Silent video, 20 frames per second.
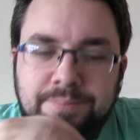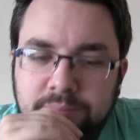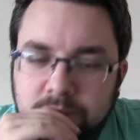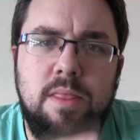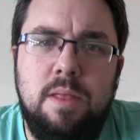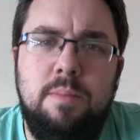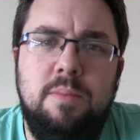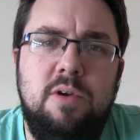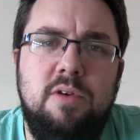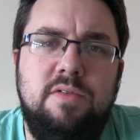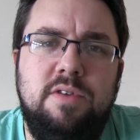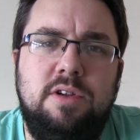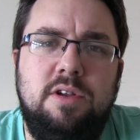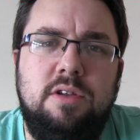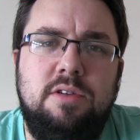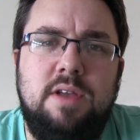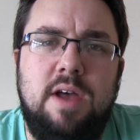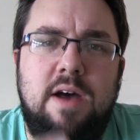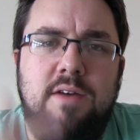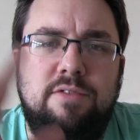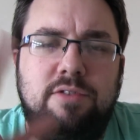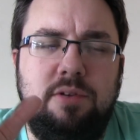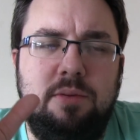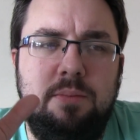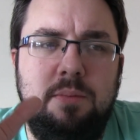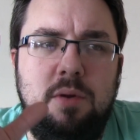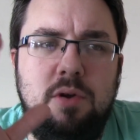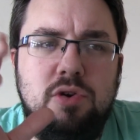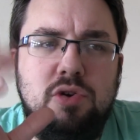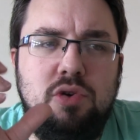The movie does have
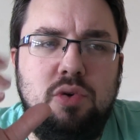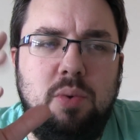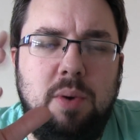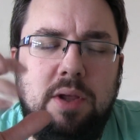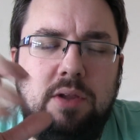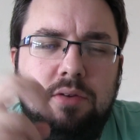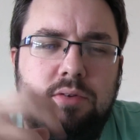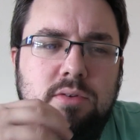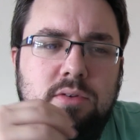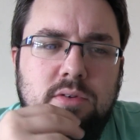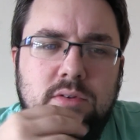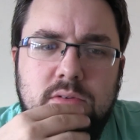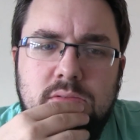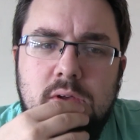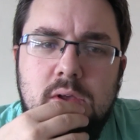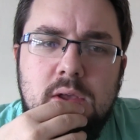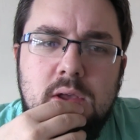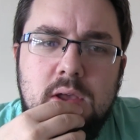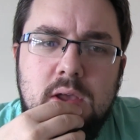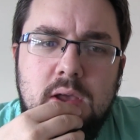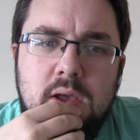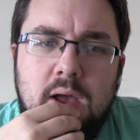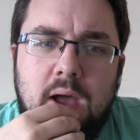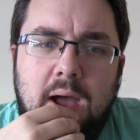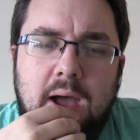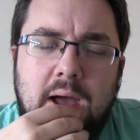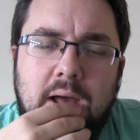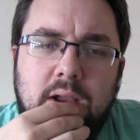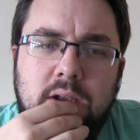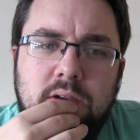some twists,
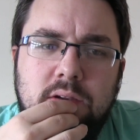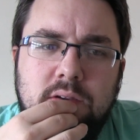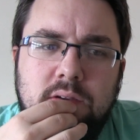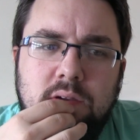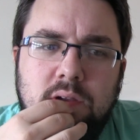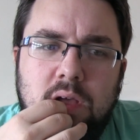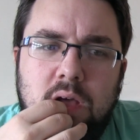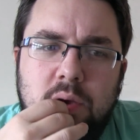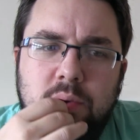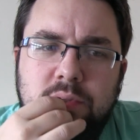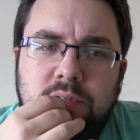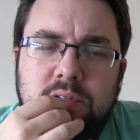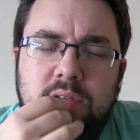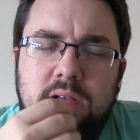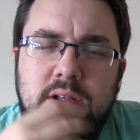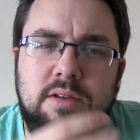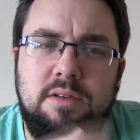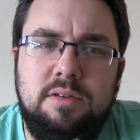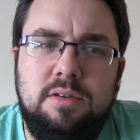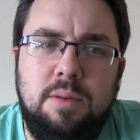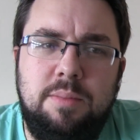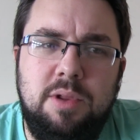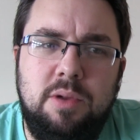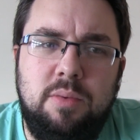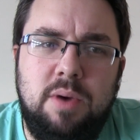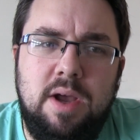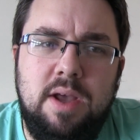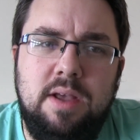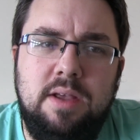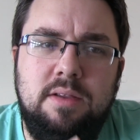and I would say some of the
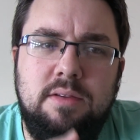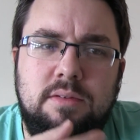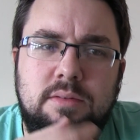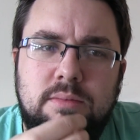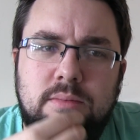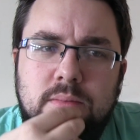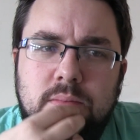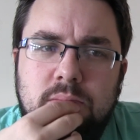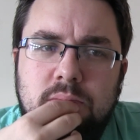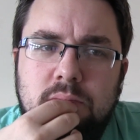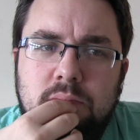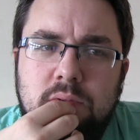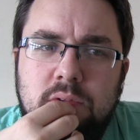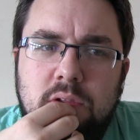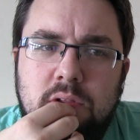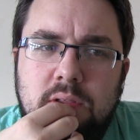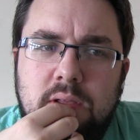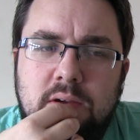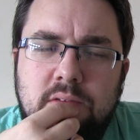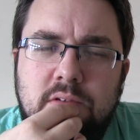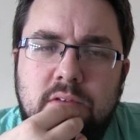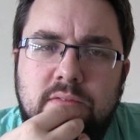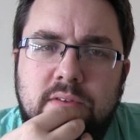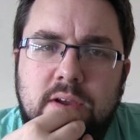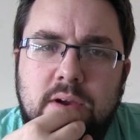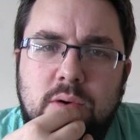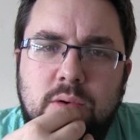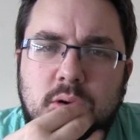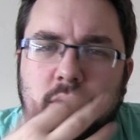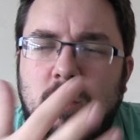ways that they're
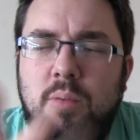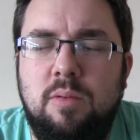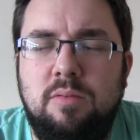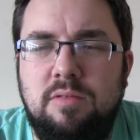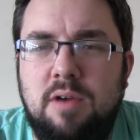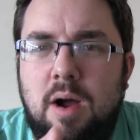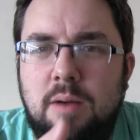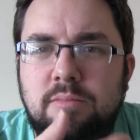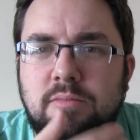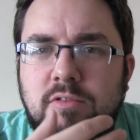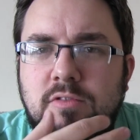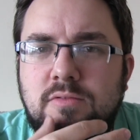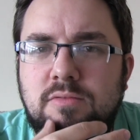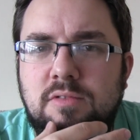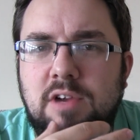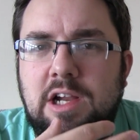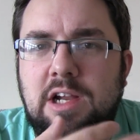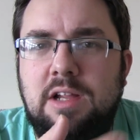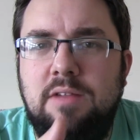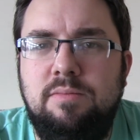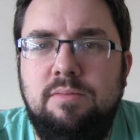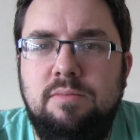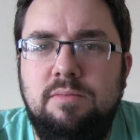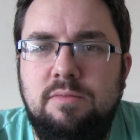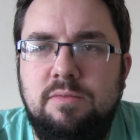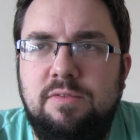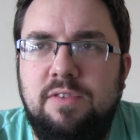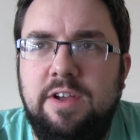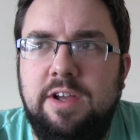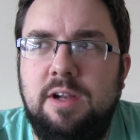revealed, or I'm really
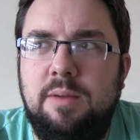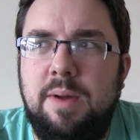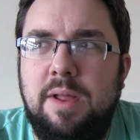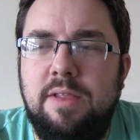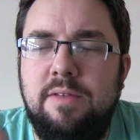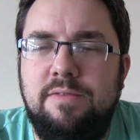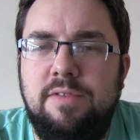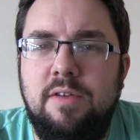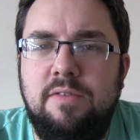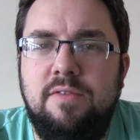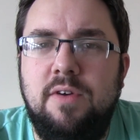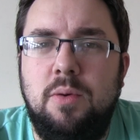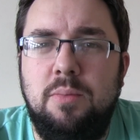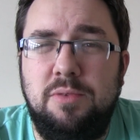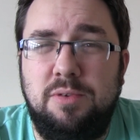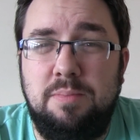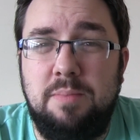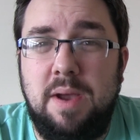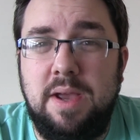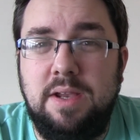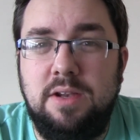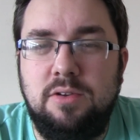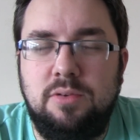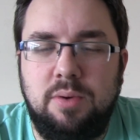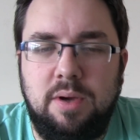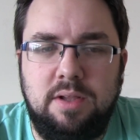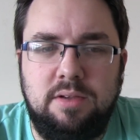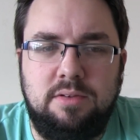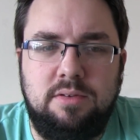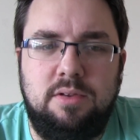thinking about the film's main
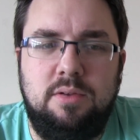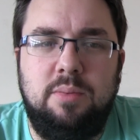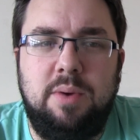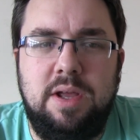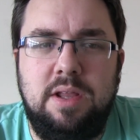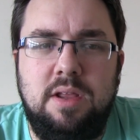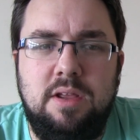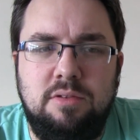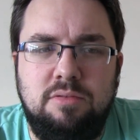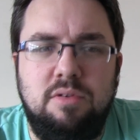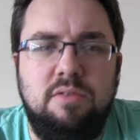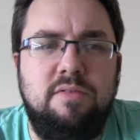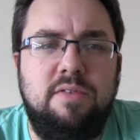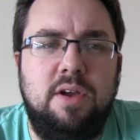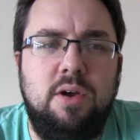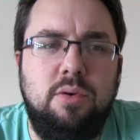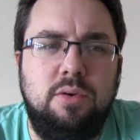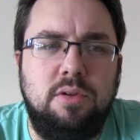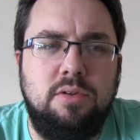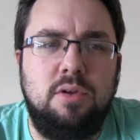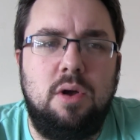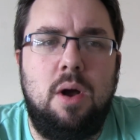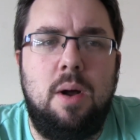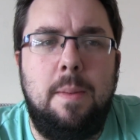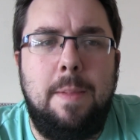twist, the way that it's revealed is,